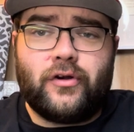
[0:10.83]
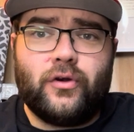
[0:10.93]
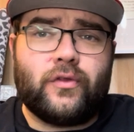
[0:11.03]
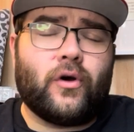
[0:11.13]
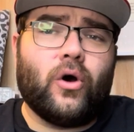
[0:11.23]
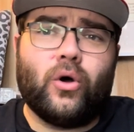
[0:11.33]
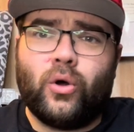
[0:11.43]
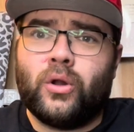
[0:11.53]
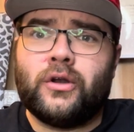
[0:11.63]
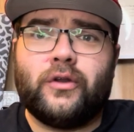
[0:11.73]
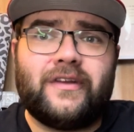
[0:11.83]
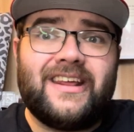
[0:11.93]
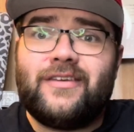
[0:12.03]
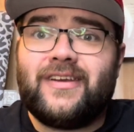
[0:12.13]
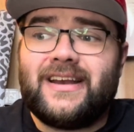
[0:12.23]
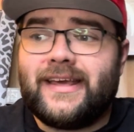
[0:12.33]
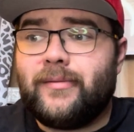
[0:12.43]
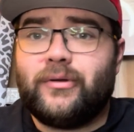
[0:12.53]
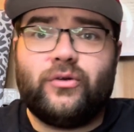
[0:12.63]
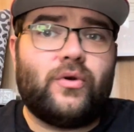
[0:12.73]
another haul, another DVD,
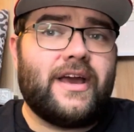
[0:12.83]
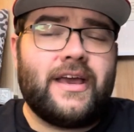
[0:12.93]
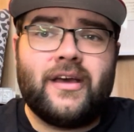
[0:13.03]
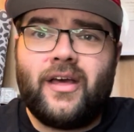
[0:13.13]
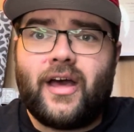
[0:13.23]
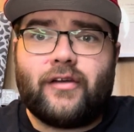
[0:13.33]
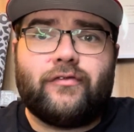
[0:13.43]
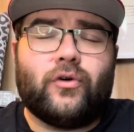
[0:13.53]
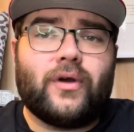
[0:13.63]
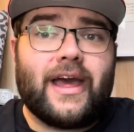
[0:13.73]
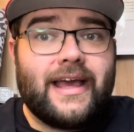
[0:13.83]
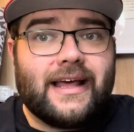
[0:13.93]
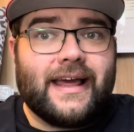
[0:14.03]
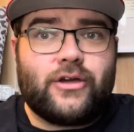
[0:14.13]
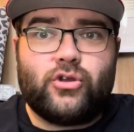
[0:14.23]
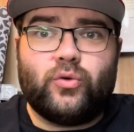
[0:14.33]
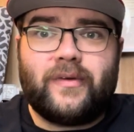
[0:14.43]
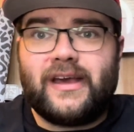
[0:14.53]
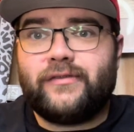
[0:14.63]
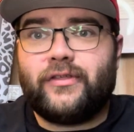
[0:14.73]
Blu-ray and 4K collection
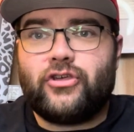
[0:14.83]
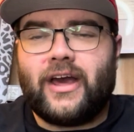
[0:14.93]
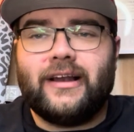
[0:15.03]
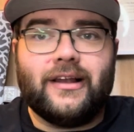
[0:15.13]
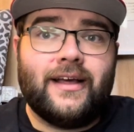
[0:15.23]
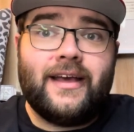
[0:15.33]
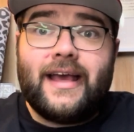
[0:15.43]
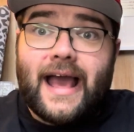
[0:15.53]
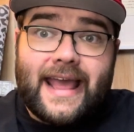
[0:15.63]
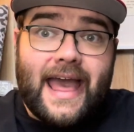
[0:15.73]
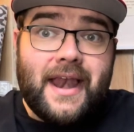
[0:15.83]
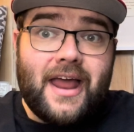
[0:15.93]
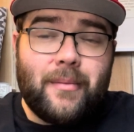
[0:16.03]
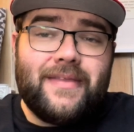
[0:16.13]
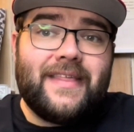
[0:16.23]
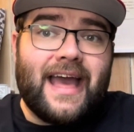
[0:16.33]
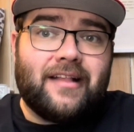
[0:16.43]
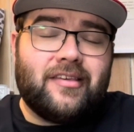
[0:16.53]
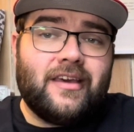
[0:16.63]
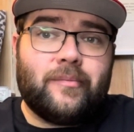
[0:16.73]
update for the channel. Again, I'm in the
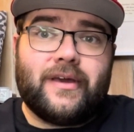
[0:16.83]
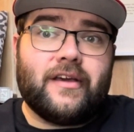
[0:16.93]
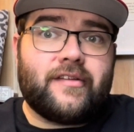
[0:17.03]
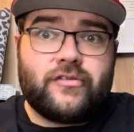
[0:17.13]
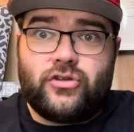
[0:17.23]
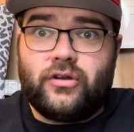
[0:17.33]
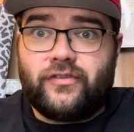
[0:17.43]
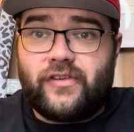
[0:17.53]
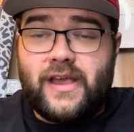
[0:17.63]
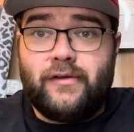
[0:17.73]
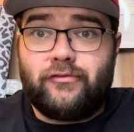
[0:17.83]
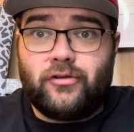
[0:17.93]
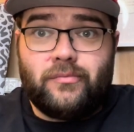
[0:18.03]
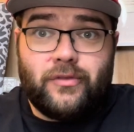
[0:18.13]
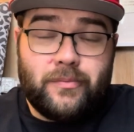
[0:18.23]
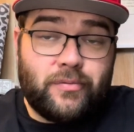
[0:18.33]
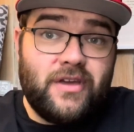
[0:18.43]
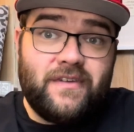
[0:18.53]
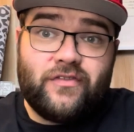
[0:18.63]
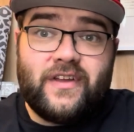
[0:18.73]
attic because, as you'll have seen from the
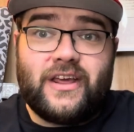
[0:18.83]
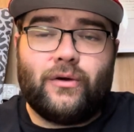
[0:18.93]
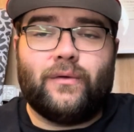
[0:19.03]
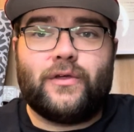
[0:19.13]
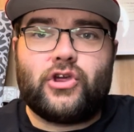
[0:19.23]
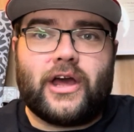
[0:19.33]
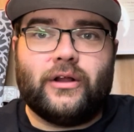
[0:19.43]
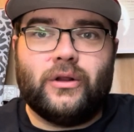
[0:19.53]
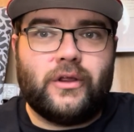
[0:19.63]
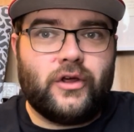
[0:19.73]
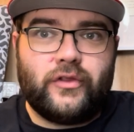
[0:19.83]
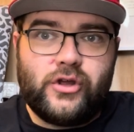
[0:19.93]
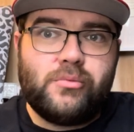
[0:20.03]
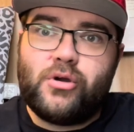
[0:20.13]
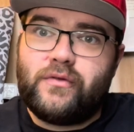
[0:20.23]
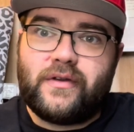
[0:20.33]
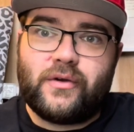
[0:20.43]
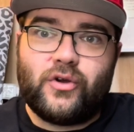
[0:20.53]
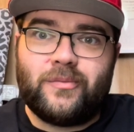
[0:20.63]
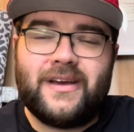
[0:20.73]
previous video on the channel, the new movie
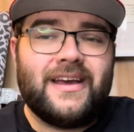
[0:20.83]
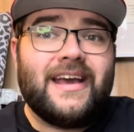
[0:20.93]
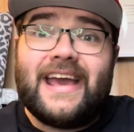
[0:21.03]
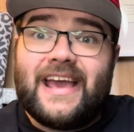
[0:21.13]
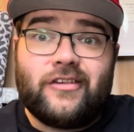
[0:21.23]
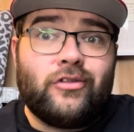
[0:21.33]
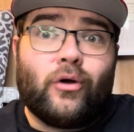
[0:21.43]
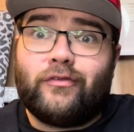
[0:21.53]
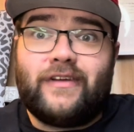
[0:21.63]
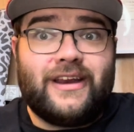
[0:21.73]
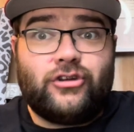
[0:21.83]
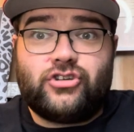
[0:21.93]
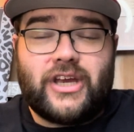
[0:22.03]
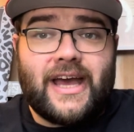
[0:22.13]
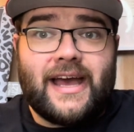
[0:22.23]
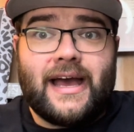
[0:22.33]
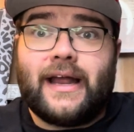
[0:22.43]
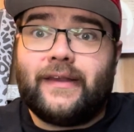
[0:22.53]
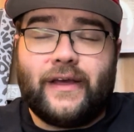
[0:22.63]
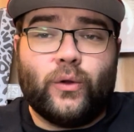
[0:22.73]
room is not finished yet,
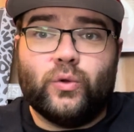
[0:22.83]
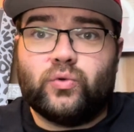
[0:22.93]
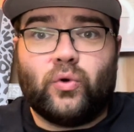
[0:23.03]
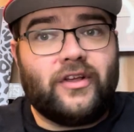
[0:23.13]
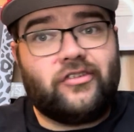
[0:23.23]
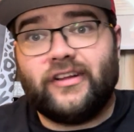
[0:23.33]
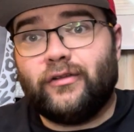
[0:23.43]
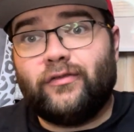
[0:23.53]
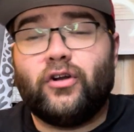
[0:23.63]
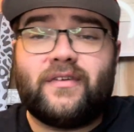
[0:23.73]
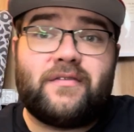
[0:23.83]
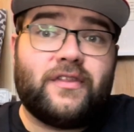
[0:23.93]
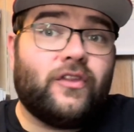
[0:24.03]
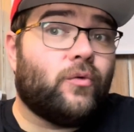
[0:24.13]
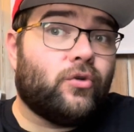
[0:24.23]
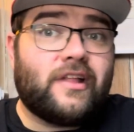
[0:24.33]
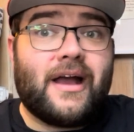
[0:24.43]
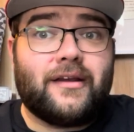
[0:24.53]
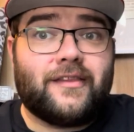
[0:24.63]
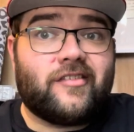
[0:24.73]
and the old one is still full of everything that was
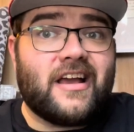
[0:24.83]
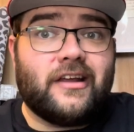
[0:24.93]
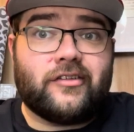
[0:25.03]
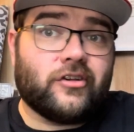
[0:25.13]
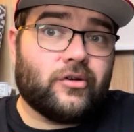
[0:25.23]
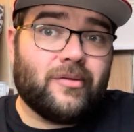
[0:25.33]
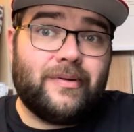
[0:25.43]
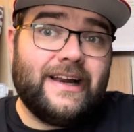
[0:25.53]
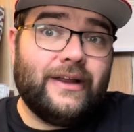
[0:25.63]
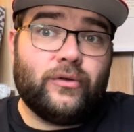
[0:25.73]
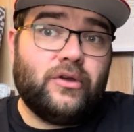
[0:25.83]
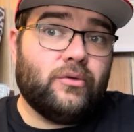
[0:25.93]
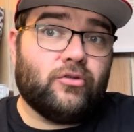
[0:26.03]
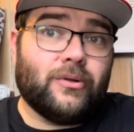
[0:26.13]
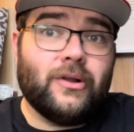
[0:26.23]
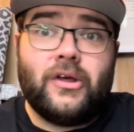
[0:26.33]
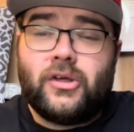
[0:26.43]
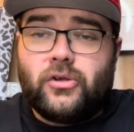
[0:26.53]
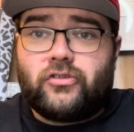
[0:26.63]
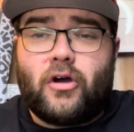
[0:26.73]
down in the cellar, so completely unusable.
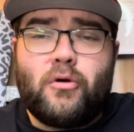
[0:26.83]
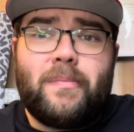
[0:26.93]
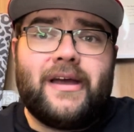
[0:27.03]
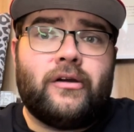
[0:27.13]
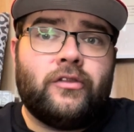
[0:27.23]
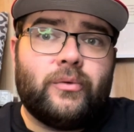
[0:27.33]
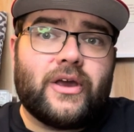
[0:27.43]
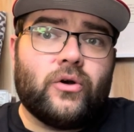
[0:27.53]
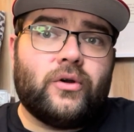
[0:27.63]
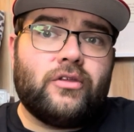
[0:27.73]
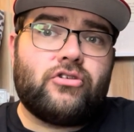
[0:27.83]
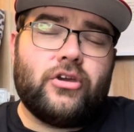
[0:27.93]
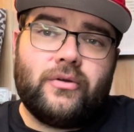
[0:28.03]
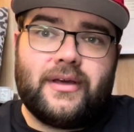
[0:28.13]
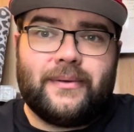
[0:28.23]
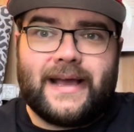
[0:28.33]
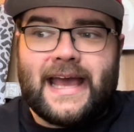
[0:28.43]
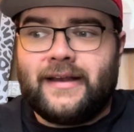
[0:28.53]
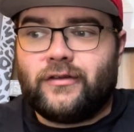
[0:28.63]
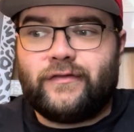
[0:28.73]
So I'm up here in the recording studio
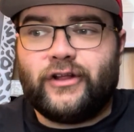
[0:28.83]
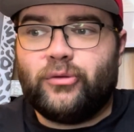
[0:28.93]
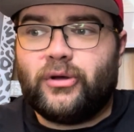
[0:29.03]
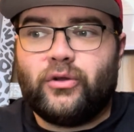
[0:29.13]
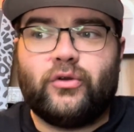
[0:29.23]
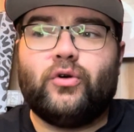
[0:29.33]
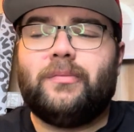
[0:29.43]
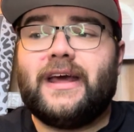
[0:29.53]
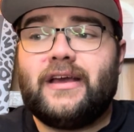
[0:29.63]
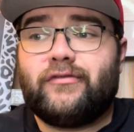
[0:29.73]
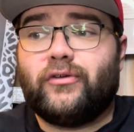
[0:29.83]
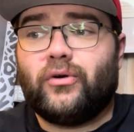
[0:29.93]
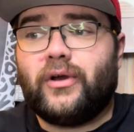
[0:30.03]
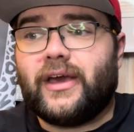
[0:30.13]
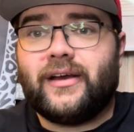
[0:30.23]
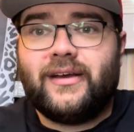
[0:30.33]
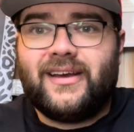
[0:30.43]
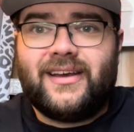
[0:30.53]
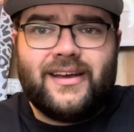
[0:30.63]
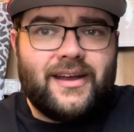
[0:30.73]
again to film another update for you.
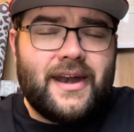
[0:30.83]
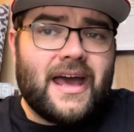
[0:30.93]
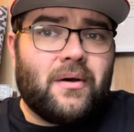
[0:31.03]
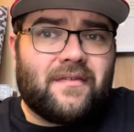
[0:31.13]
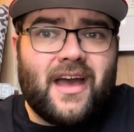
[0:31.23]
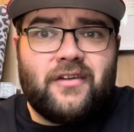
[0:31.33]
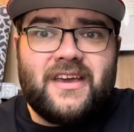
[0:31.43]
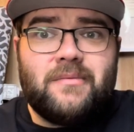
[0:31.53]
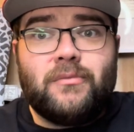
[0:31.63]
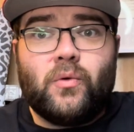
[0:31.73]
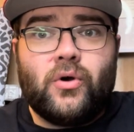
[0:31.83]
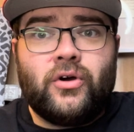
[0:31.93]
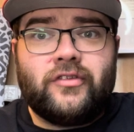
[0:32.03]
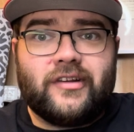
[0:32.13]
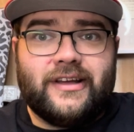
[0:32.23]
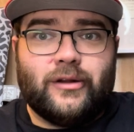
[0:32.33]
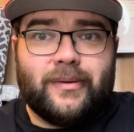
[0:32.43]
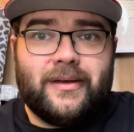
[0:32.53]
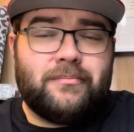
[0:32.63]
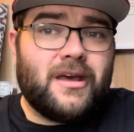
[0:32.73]
Now, I've kind of eaten my words a little
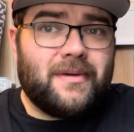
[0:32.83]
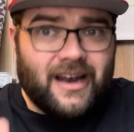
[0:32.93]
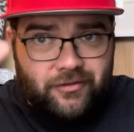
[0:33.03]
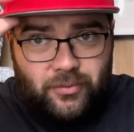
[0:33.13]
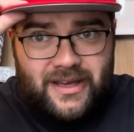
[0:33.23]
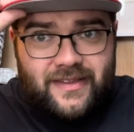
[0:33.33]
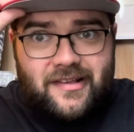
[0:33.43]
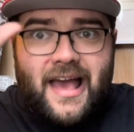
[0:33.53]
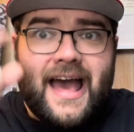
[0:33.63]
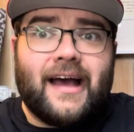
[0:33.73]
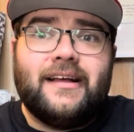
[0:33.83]
bit, and maybe I'll have to eat this hat,